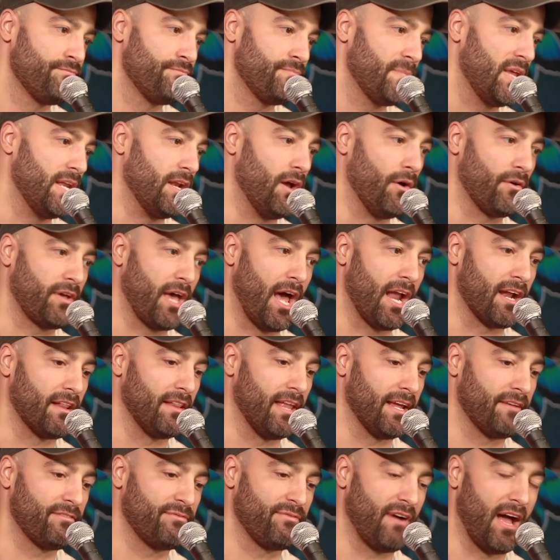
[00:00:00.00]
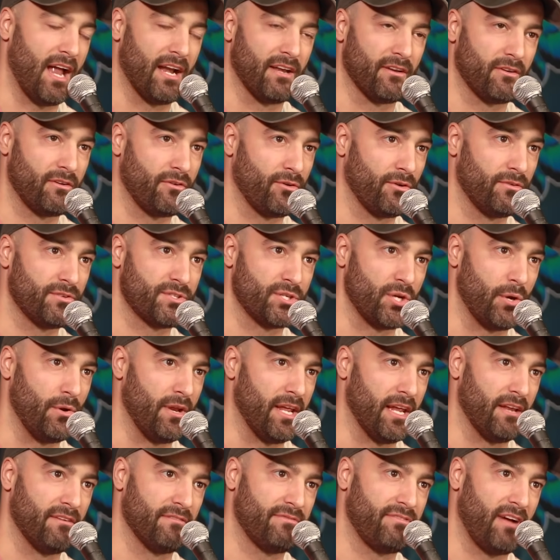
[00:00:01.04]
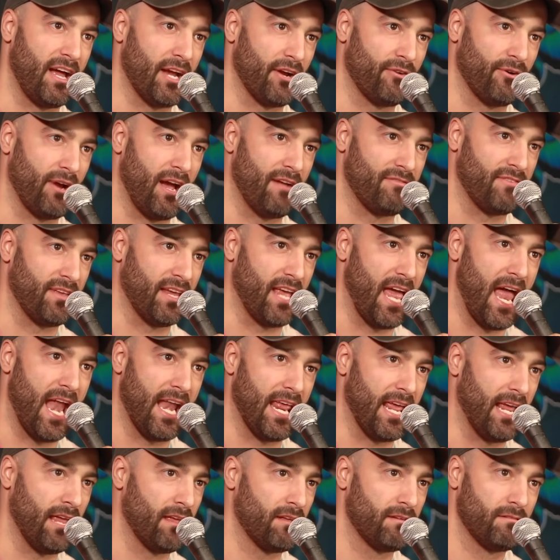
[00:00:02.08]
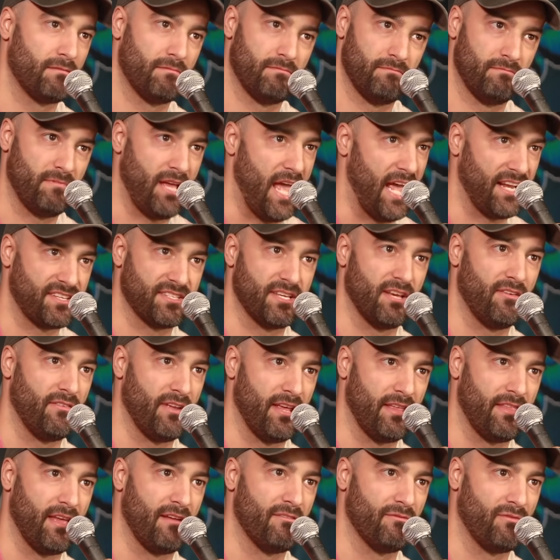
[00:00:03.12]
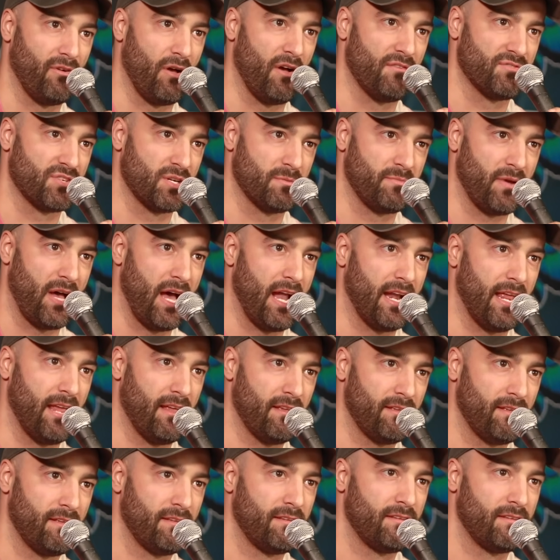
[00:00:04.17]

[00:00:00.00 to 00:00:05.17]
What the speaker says: of like fine tuning and fine crafting any activity that involves your body.